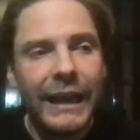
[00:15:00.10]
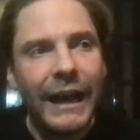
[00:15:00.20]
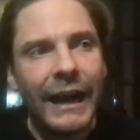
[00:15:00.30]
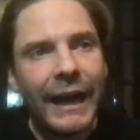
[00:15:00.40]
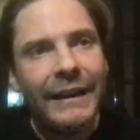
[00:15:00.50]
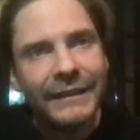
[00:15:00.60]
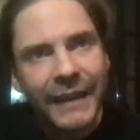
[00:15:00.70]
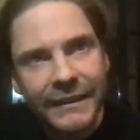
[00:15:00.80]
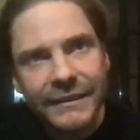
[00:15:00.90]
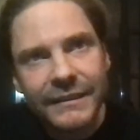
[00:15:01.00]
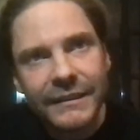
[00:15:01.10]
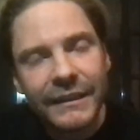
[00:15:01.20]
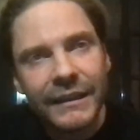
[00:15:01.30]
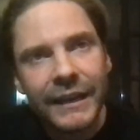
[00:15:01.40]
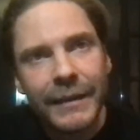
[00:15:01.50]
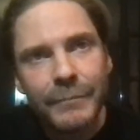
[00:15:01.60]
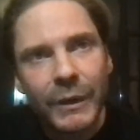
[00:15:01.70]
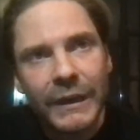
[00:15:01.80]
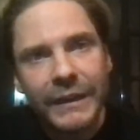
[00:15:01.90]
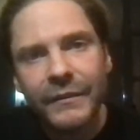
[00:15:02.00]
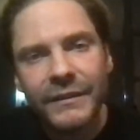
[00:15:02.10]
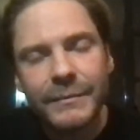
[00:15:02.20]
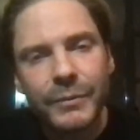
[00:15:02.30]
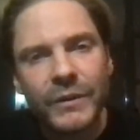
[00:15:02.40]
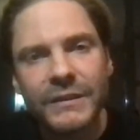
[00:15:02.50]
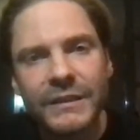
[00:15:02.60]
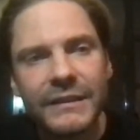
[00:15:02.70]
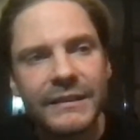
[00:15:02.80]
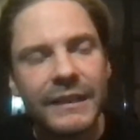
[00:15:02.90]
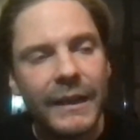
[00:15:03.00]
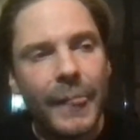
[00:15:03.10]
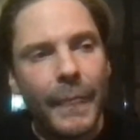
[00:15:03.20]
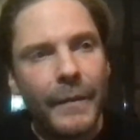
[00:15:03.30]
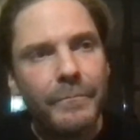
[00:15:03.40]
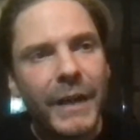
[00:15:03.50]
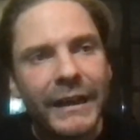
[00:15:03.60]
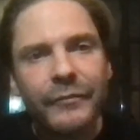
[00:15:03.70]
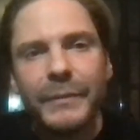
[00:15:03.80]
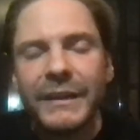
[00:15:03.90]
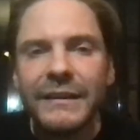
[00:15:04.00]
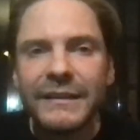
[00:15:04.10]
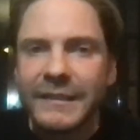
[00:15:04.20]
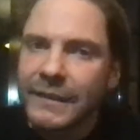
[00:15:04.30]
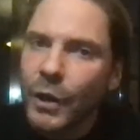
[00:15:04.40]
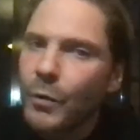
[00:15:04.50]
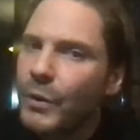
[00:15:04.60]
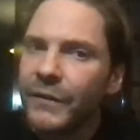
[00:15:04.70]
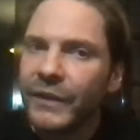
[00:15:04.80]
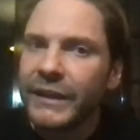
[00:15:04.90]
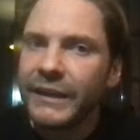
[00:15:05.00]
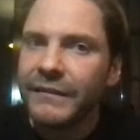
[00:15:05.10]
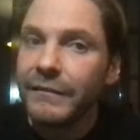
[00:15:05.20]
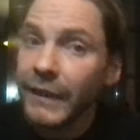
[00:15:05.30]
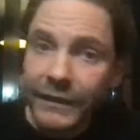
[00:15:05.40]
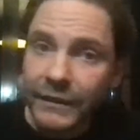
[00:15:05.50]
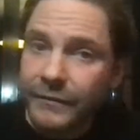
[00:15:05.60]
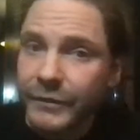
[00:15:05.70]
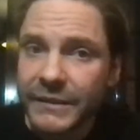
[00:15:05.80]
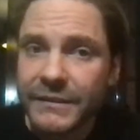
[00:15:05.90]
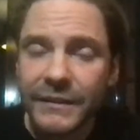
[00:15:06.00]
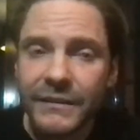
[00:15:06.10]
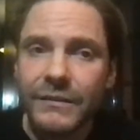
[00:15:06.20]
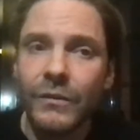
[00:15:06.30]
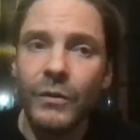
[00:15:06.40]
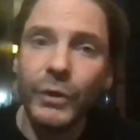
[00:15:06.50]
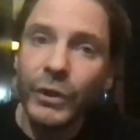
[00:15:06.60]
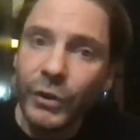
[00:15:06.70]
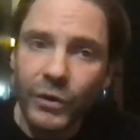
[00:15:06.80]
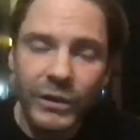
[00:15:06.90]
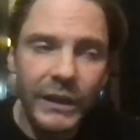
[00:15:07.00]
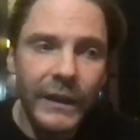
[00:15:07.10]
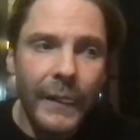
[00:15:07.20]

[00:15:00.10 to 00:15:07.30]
And yet in Berlin, this process might have been slower than in London, for instance, or New York,